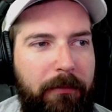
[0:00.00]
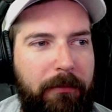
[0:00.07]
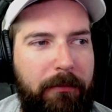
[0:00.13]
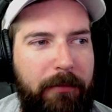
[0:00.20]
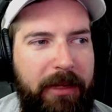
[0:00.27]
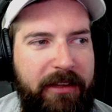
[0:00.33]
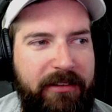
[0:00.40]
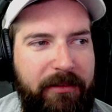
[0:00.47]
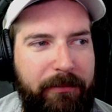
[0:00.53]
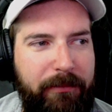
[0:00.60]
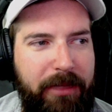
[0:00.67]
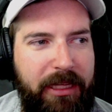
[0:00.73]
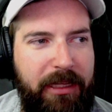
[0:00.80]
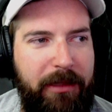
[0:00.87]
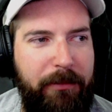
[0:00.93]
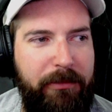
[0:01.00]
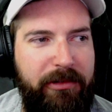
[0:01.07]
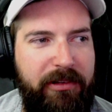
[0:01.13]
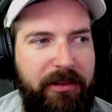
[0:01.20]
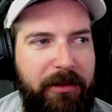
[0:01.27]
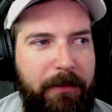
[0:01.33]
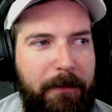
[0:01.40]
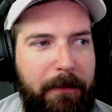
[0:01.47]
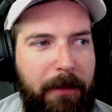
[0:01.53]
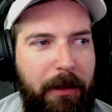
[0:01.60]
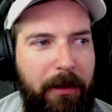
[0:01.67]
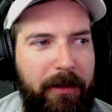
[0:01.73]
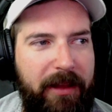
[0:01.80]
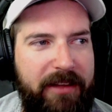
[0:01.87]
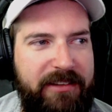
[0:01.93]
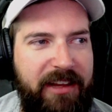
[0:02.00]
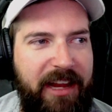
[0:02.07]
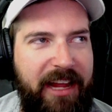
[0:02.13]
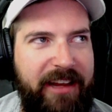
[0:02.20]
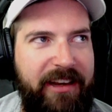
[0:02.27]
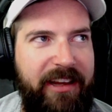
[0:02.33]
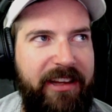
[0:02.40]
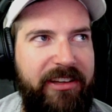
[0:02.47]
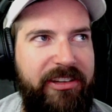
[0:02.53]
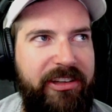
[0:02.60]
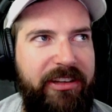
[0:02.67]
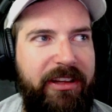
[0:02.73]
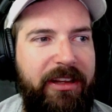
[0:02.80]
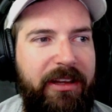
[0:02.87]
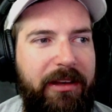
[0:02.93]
Make some memes? Oh, that's an idea. Shit.